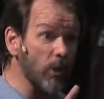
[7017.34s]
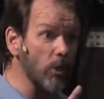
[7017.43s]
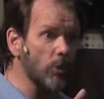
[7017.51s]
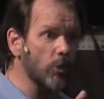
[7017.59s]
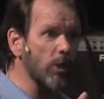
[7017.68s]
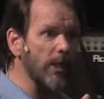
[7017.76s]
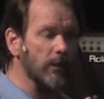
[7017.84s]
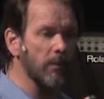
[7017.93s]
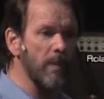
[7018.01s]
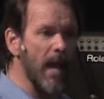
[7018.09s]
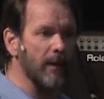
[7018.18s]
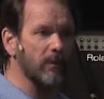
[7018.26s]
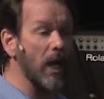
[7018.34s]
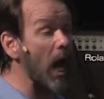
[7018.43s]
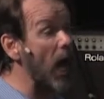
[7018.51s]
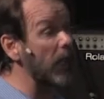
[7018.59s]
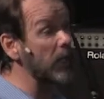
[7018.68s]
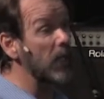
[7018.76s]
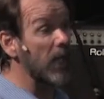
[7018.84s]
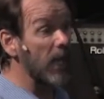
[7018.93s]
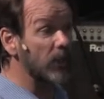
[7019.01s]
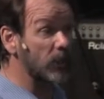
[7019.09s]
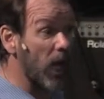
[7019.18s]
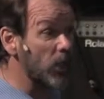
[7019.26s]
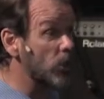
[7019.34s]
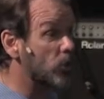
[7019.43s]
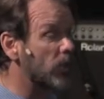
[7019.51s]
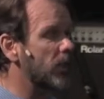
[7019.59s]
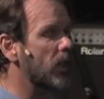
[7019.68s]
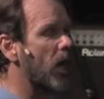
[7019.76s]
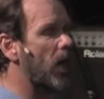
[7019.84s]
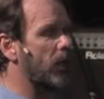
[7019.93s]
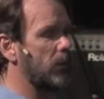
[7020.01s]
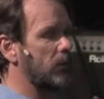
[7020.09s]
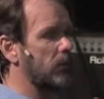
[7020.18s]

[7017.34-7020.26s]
you treat the man of God is how you treat God.